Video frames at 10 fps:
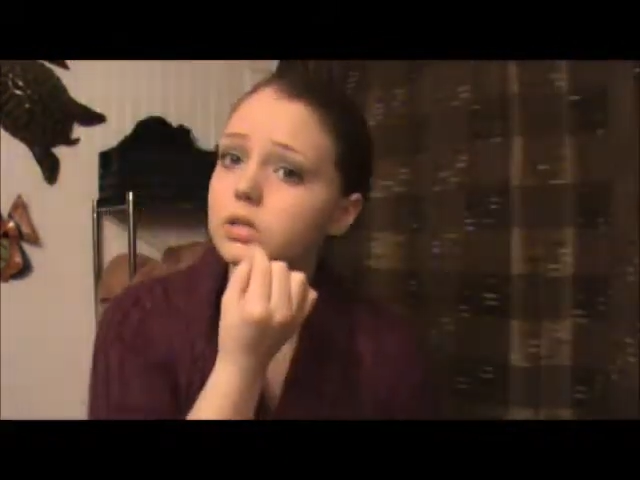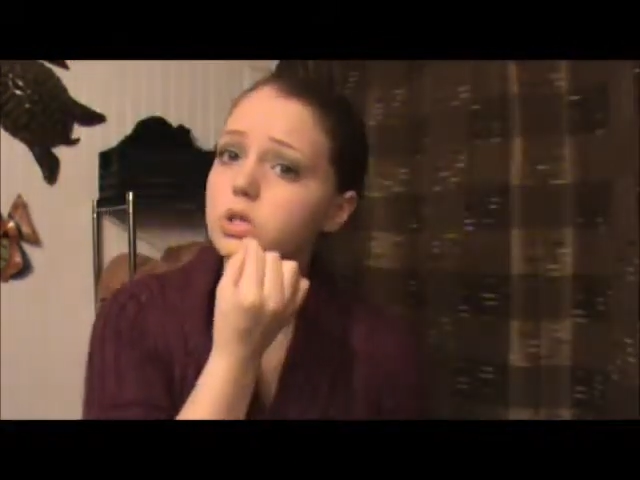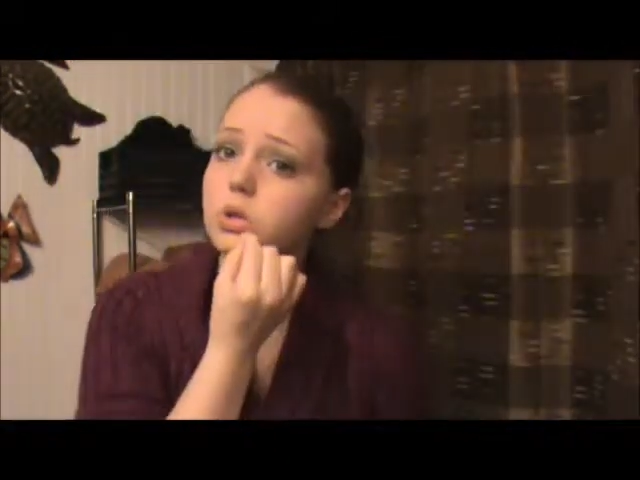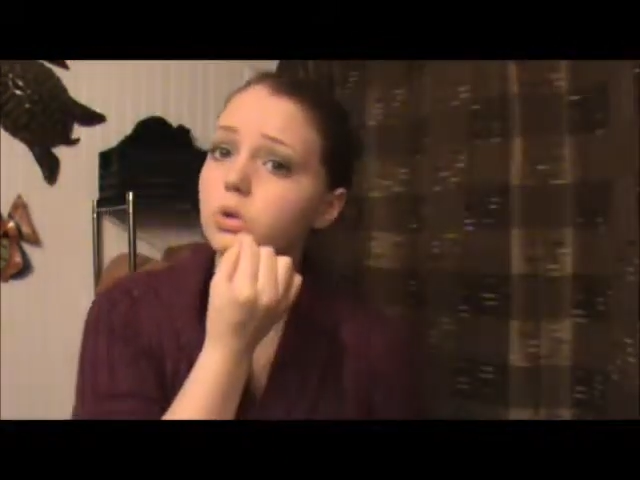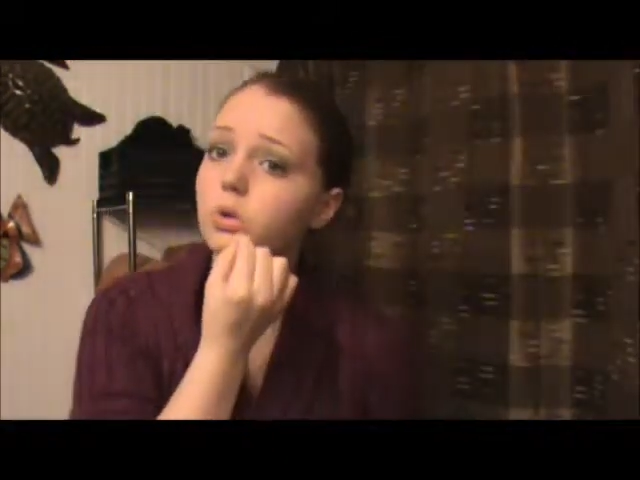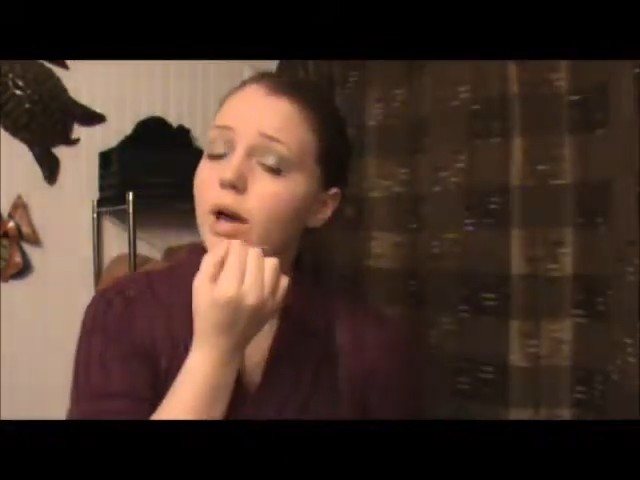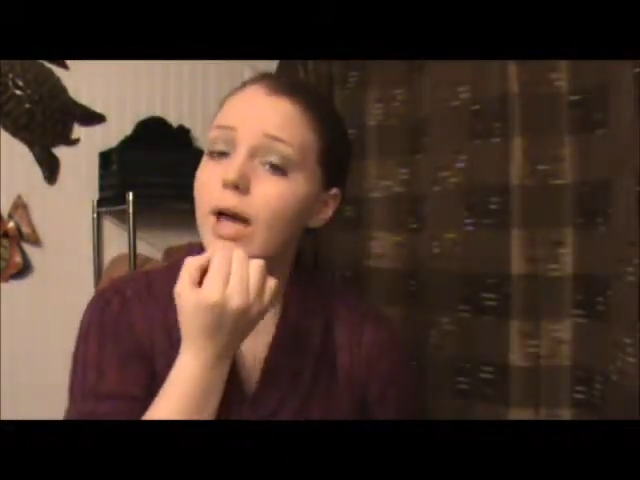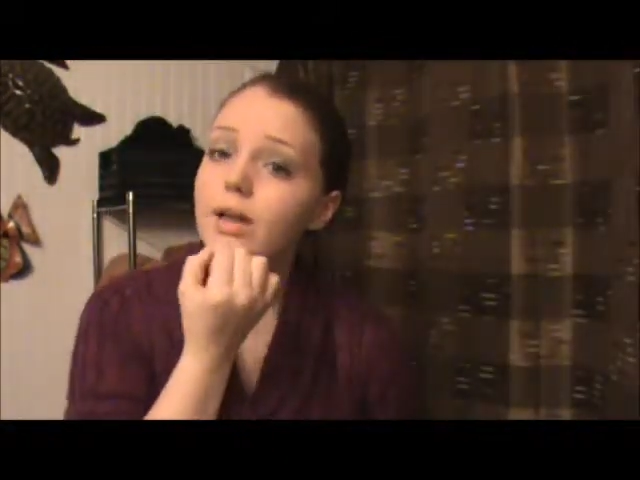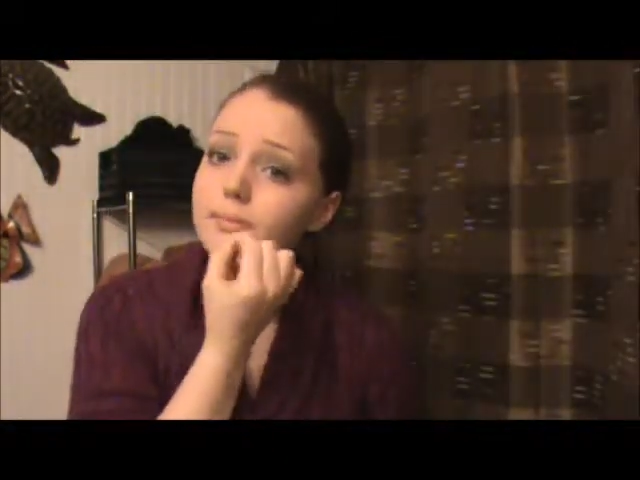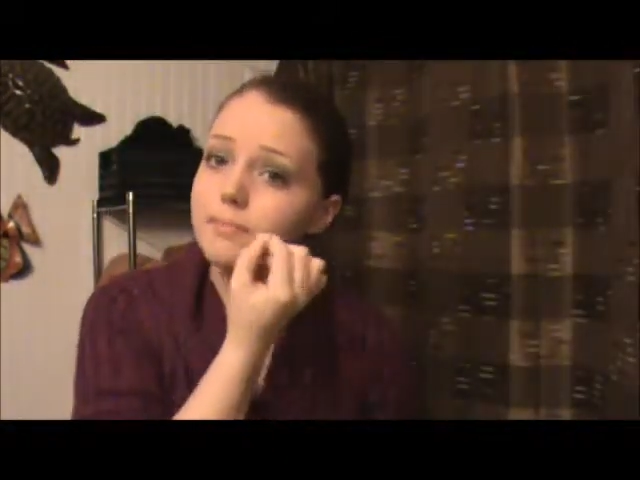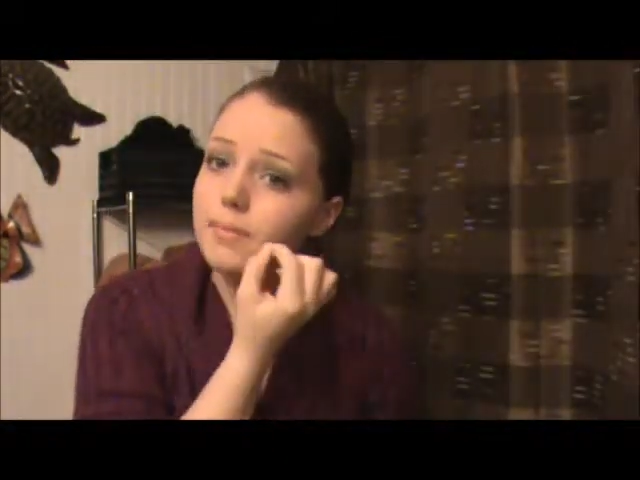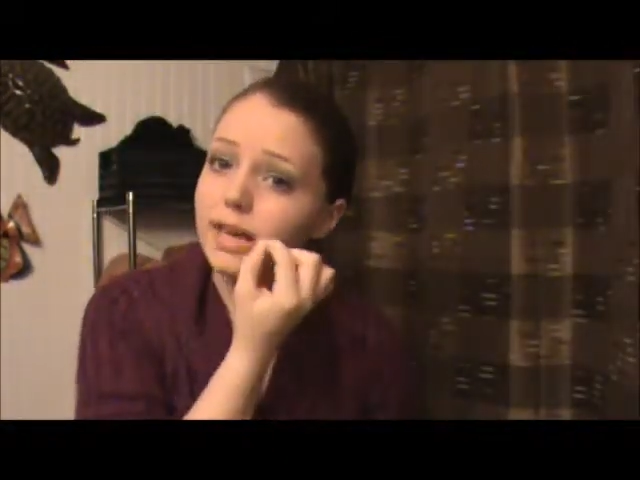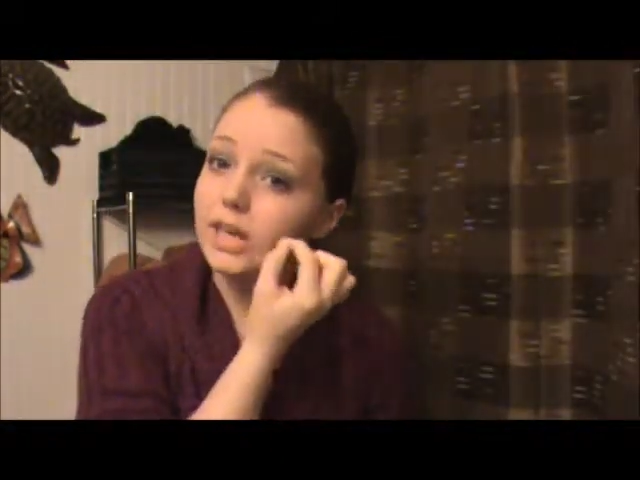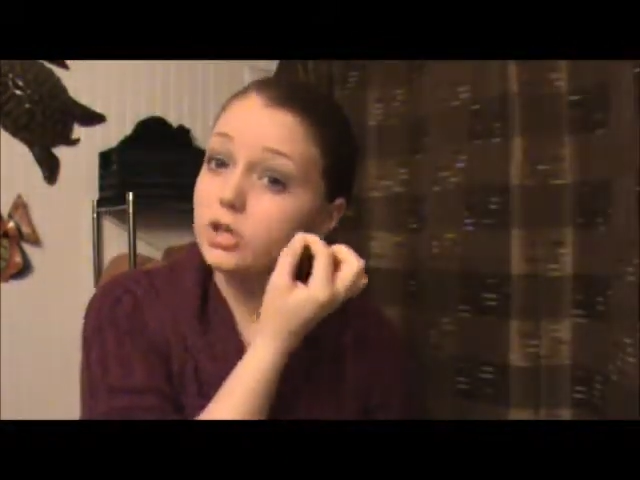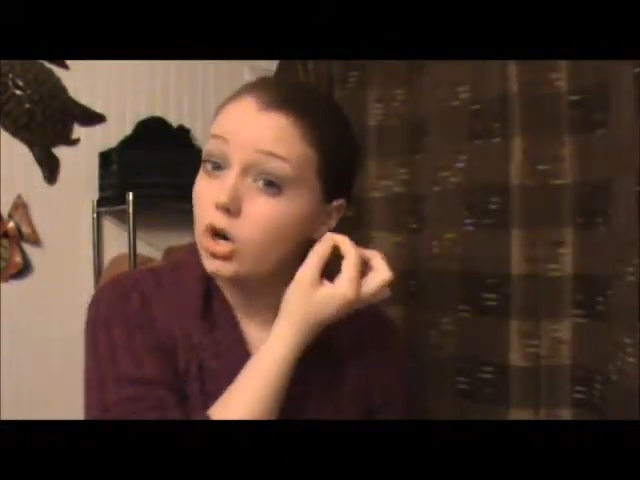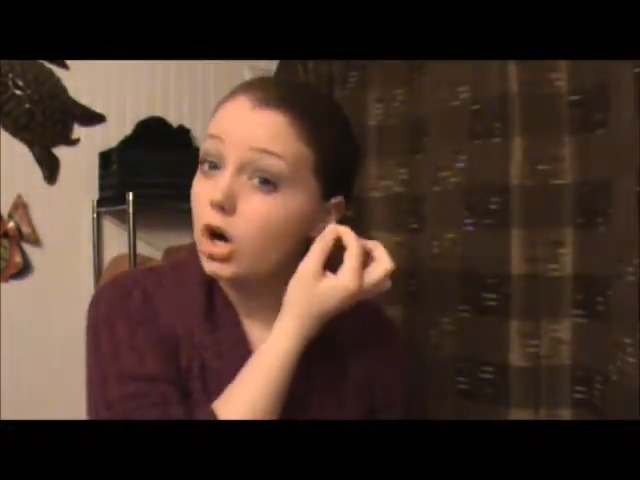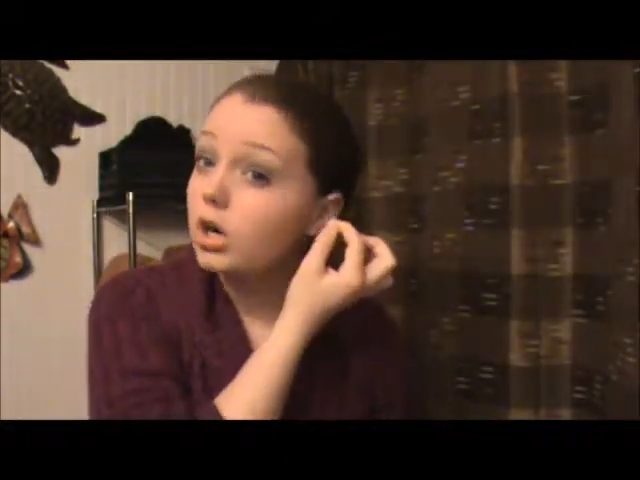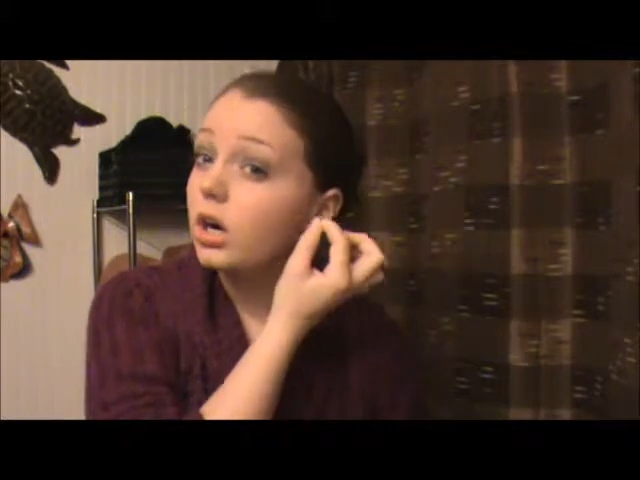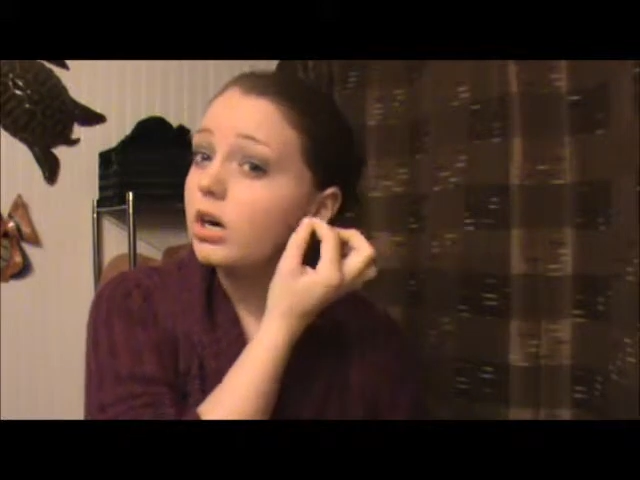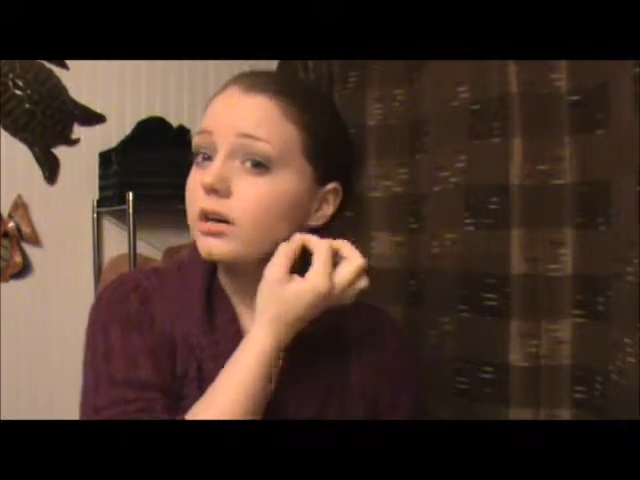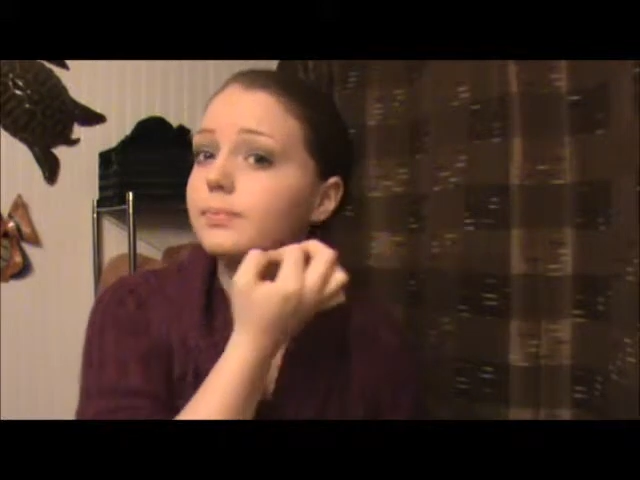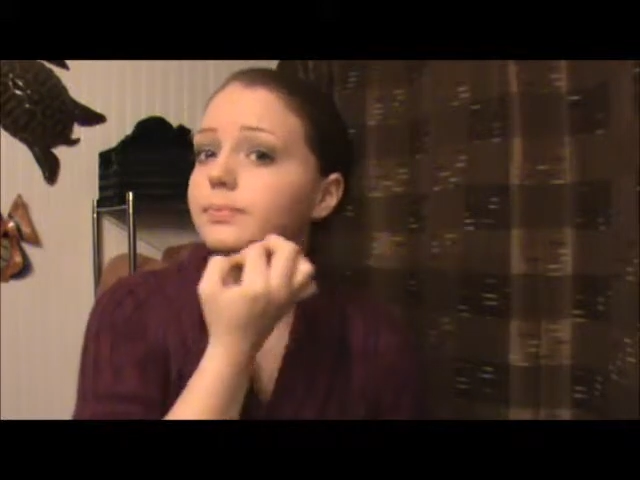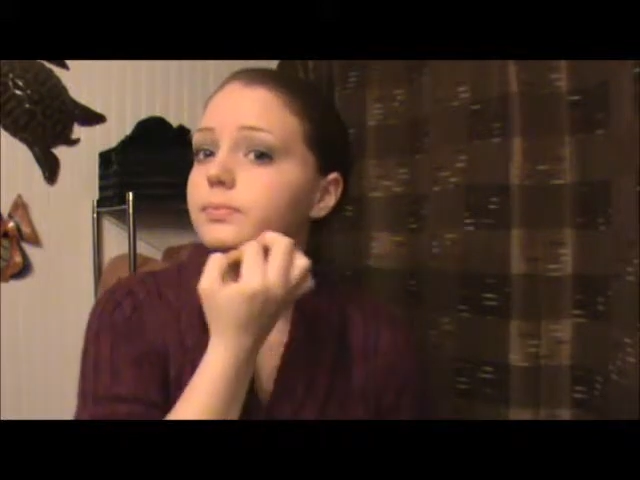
to make it darker